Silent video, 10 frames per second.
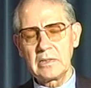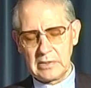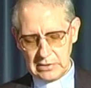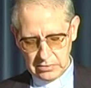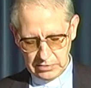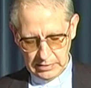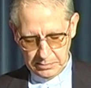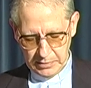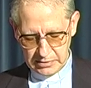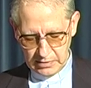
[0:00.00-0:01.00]
the social
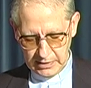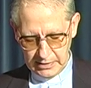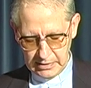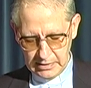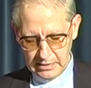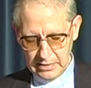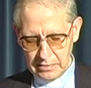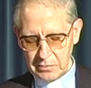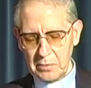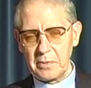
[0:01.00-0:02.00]
apostolate,
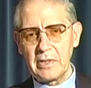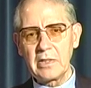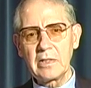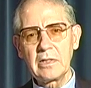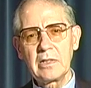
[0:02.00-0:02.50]
would be